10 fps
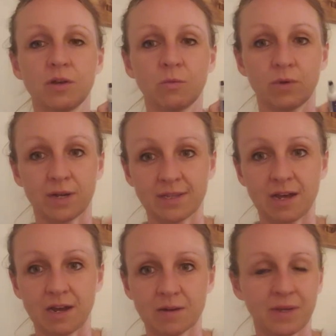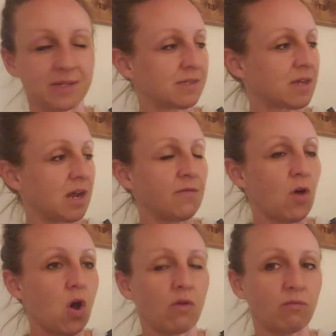we're in luck because it's kind of
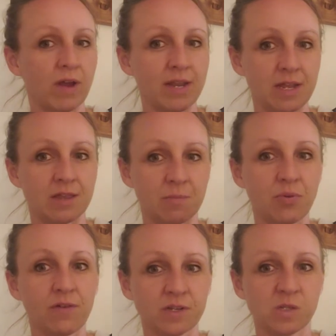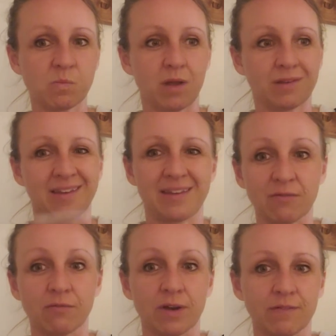already in the perfect spot to get
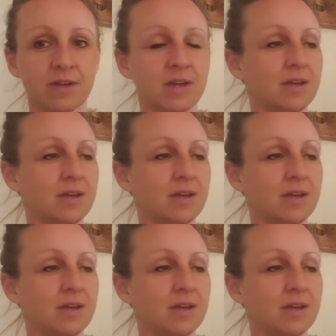rid of.